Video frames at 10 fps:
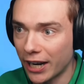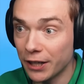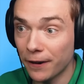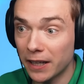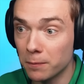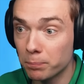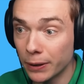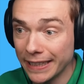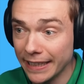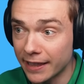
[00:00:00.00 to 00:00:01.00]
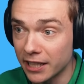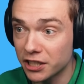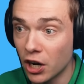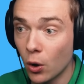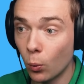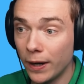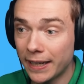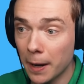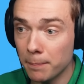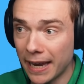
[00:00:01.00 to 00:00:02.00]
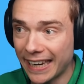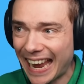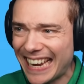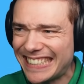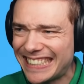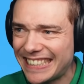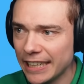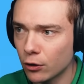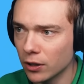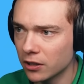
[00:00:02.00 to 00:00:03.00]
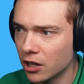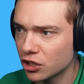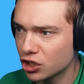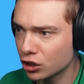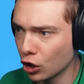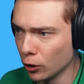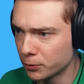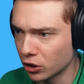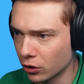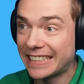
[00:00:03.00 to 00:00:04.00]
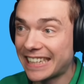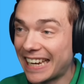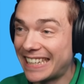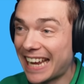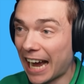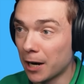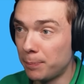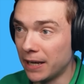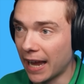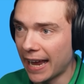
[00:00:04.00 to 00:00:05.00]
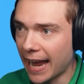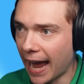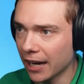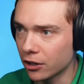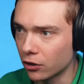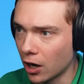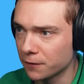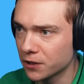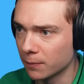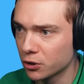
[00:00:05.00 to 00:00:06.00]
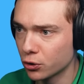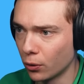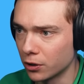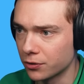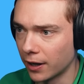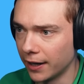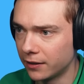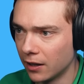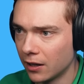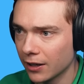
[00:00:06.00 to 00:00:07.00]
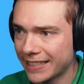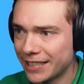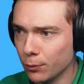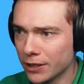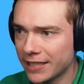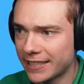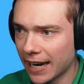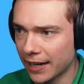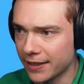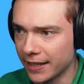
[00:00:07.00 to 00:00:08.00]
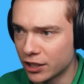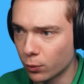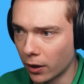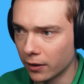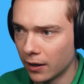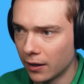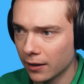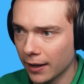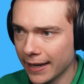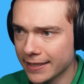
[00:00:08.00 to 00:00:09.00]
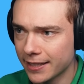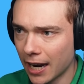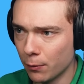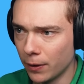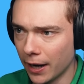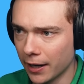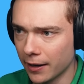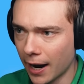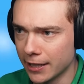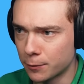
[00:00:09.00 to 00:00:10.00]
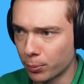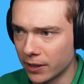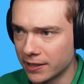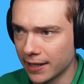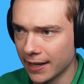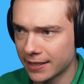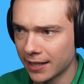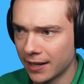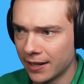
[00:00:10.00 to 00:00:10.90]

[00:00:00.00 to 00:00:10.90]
And if I complete this, we can make a secret sculpture. It's gotta be a hacker of some sort, right? Let's see what's inside of this one. Last time we had an ice princess.